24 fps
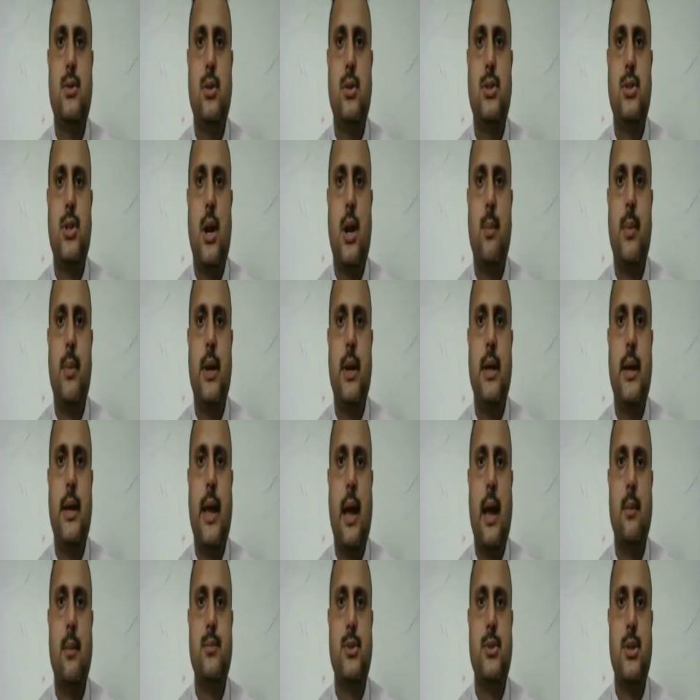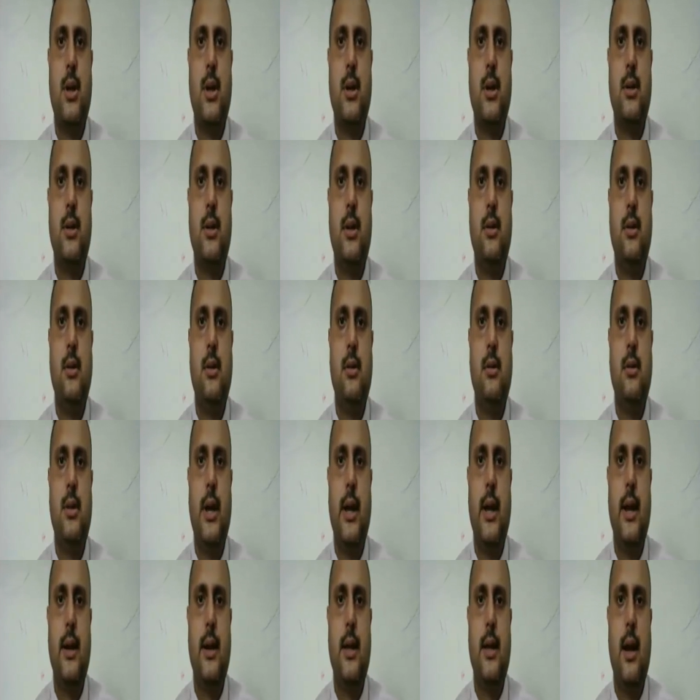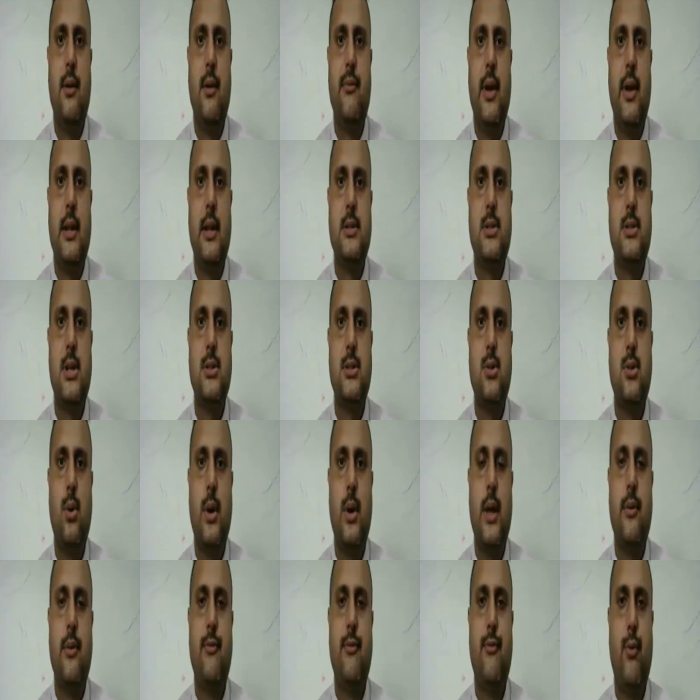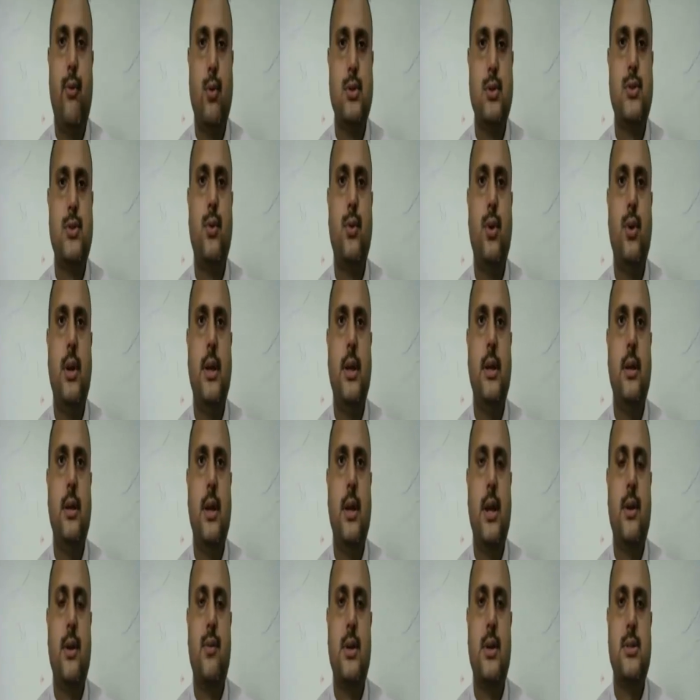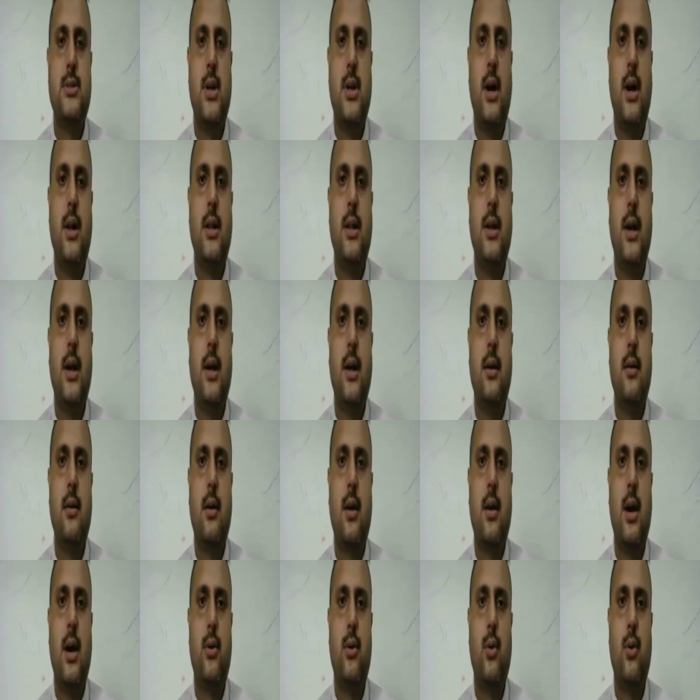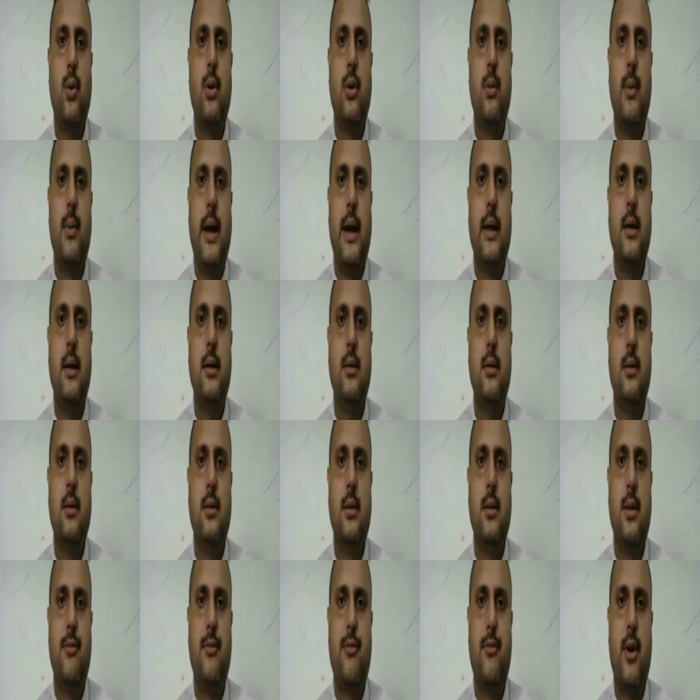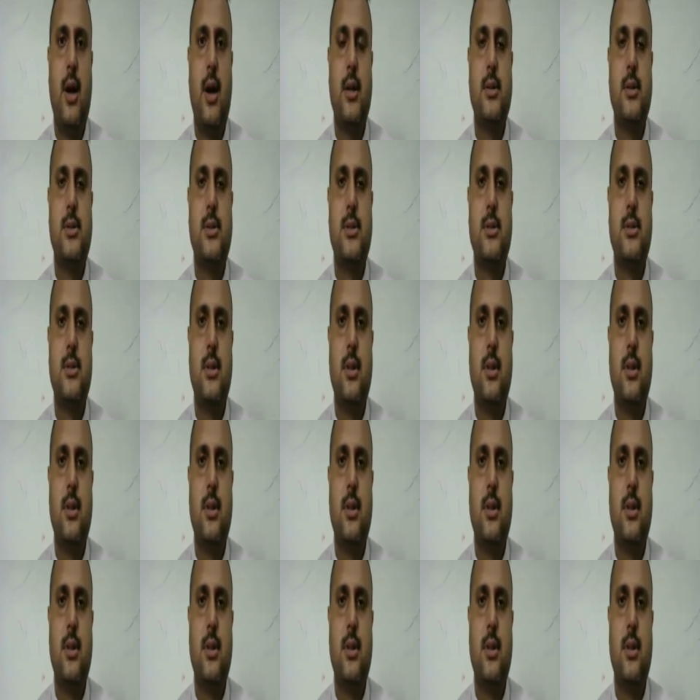Germany captured the area of Alsace-Lorraine forcefully. It was earlier controlled by the France.